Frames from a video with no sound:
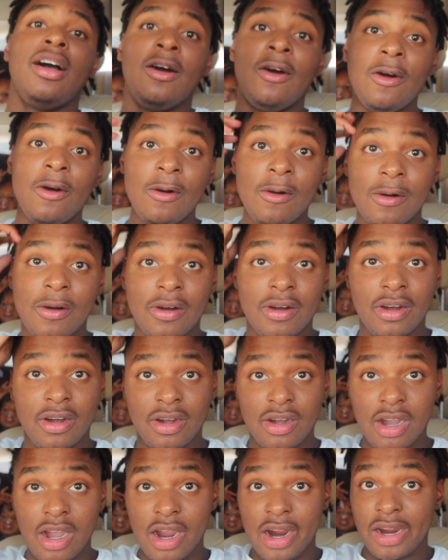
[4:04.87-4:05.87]
Whew.
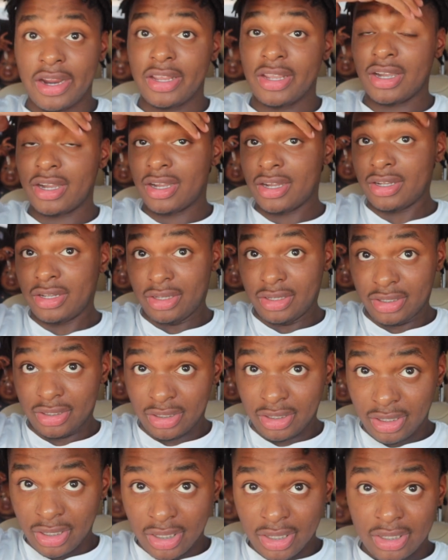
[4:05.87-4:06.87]
Alright, y'all.
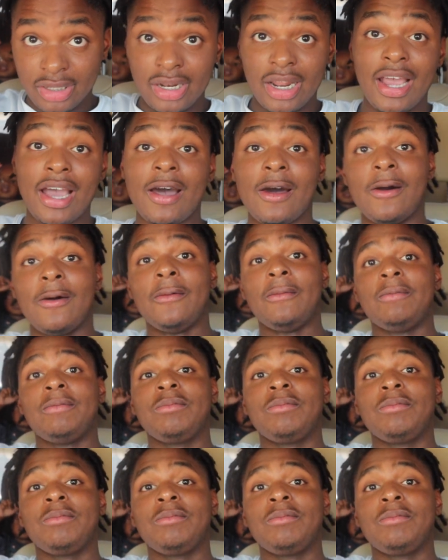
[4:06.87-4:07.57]
Now,